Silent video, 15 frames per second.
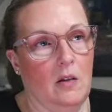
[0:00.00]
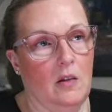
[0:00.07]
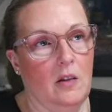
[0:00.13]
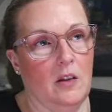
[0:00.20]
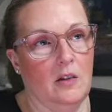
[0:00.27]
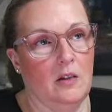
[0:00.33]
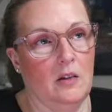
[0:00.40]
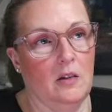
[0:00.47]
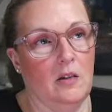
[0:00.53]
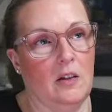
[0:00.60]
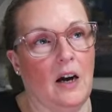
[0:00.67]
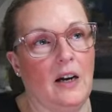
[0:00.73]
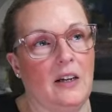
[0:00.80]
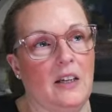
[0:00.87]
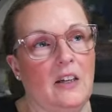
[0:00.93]
This
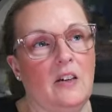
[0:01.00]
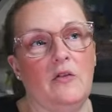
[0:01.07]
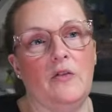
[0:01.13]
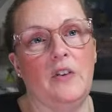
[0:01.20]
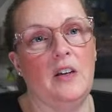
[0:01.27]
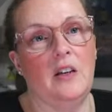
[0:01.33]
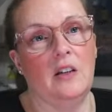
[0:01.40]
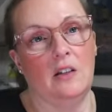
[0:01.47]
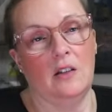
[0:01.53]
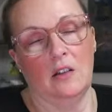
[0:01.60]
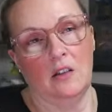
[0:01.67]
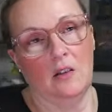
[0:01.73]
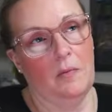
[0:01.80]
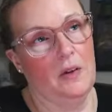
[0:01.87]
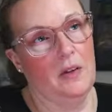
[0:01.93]
.env
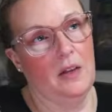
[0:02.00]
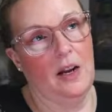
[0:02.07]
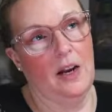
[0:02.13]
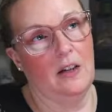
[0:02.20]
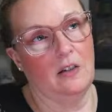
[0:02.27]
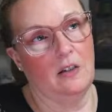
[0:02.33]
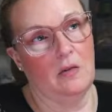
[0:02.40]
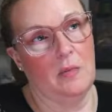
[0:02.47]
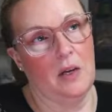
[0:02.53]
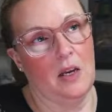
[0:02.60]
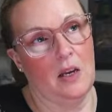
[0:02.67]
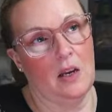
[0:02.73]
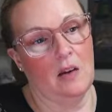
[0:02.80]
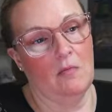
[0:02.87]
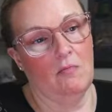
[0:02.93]
isn't something that has to
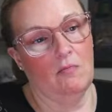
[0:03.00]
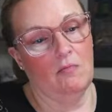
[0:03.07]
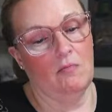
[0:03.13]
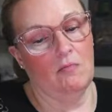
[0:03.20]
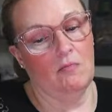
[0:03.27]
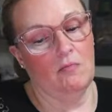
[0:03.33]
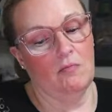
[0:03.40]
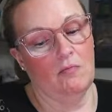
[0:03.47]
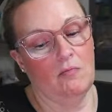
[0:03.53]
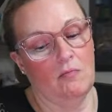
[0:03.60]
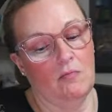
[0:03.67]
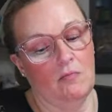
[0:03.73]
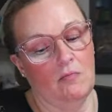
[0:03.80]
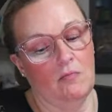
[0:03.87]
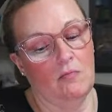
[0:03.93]
be,
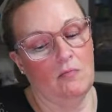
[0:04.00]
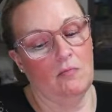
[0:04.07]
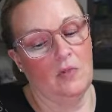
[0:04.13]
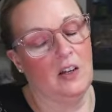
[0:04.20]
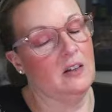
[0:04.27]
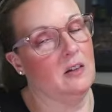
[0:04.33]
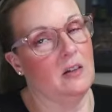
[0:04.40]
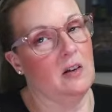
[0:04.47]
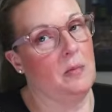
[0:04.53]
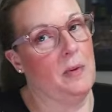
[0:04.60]
isn't a